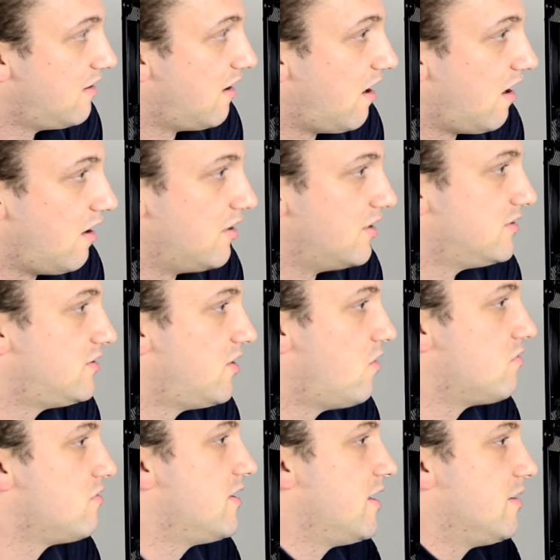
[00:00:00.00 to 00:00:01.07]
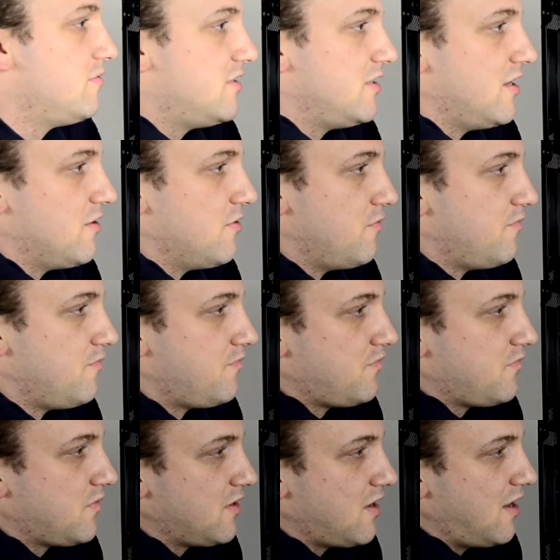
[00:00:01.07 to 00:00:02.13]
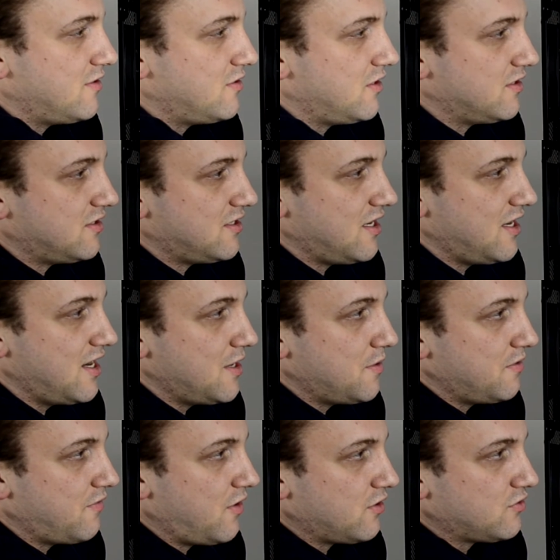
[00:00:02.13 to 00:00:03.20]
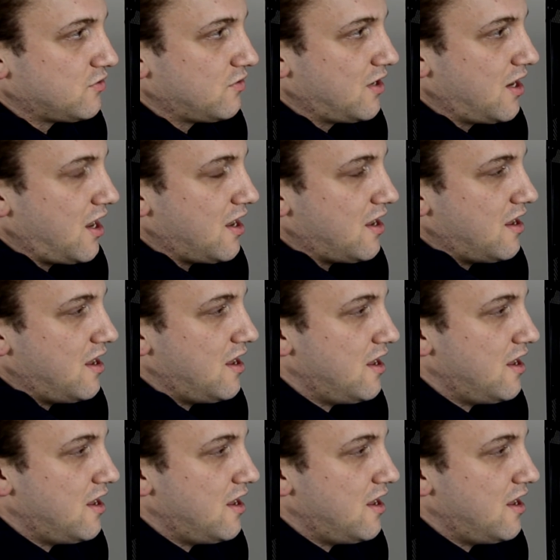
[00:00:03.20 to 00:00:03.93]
It's totally up to you. Now, as you can see here, we've also got